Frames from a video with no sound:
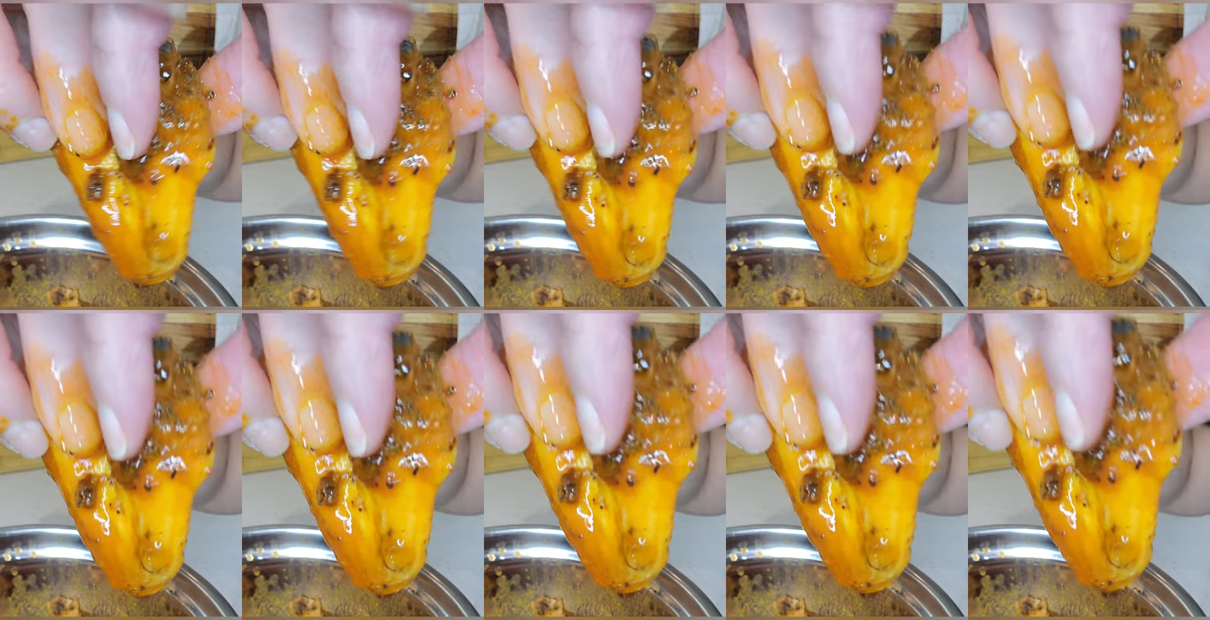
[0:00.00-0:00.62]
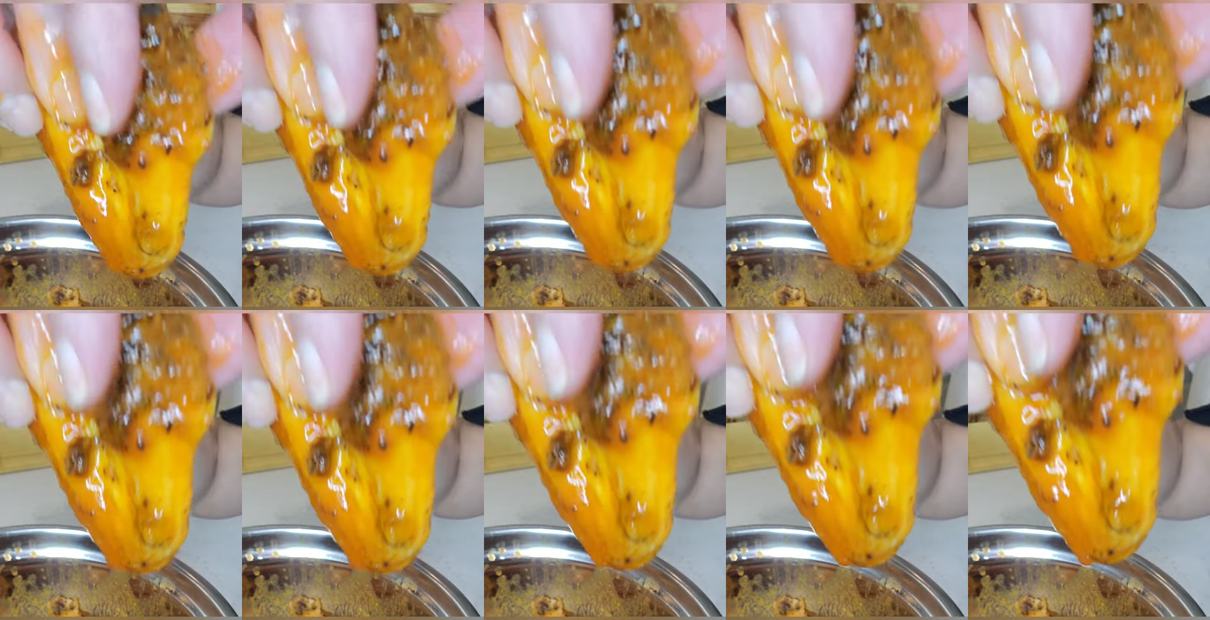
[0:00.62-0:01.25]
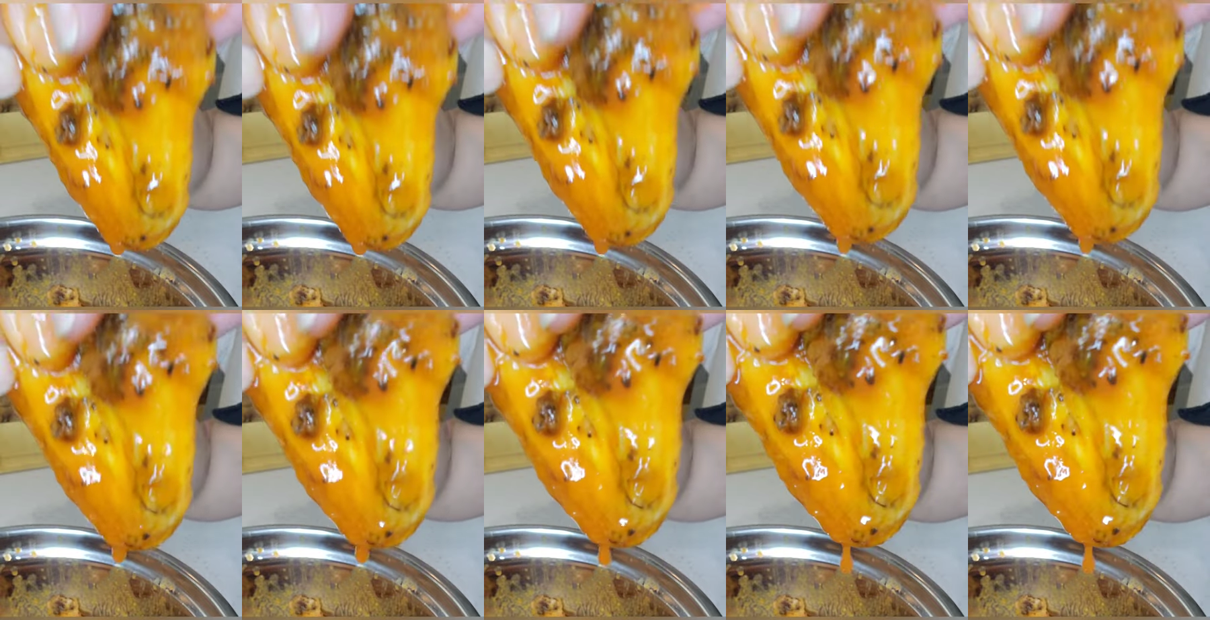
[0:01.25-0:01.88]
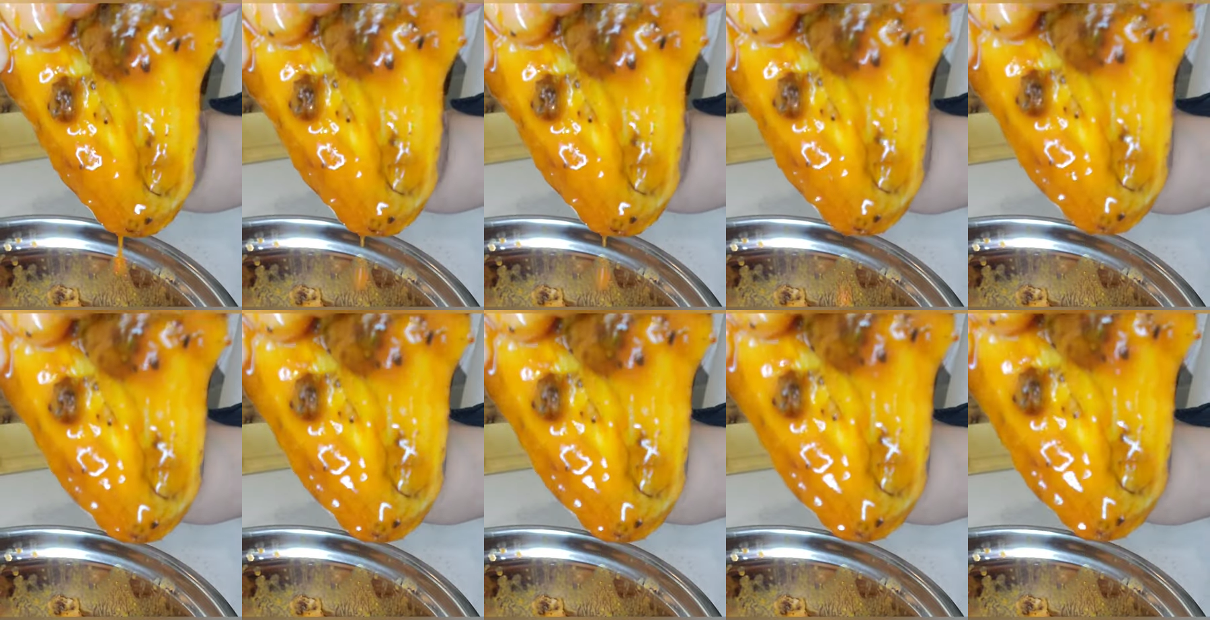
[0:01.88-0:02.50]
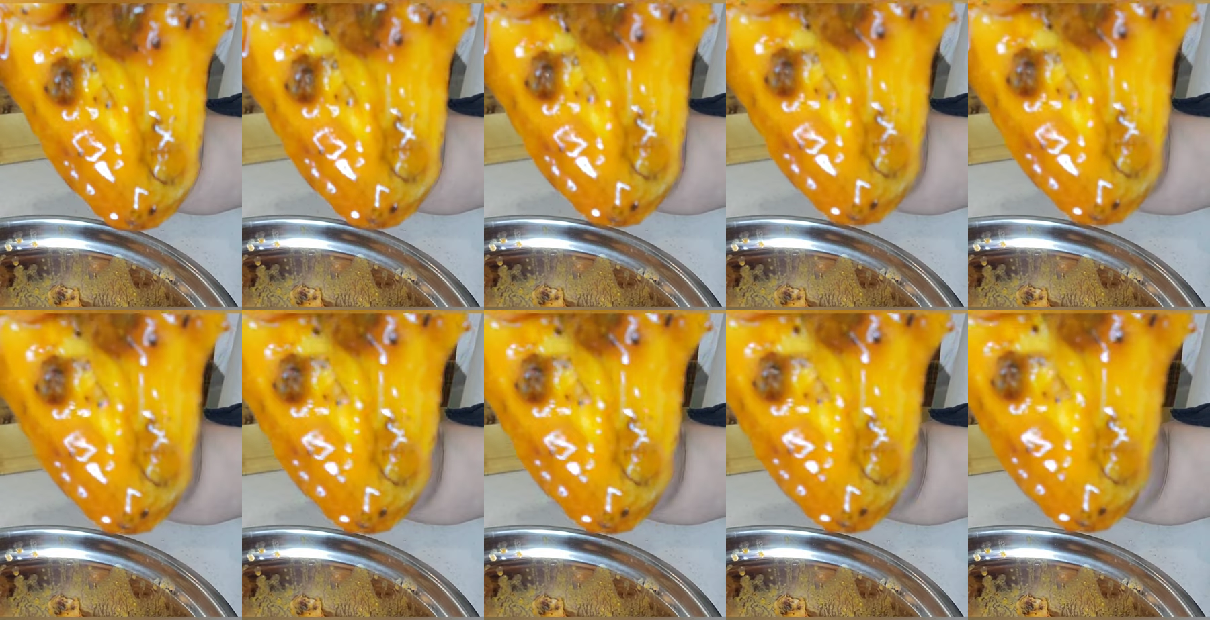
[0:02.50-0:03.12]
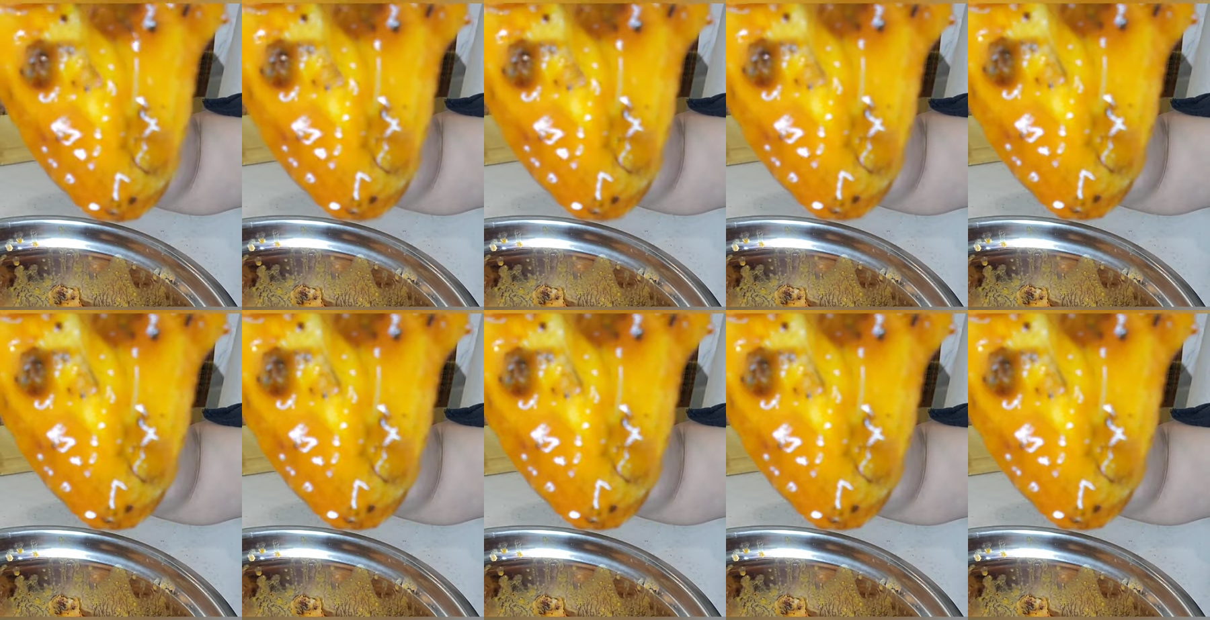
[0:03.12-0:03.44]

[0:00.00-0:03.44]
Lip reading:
[unreadable: no face in view]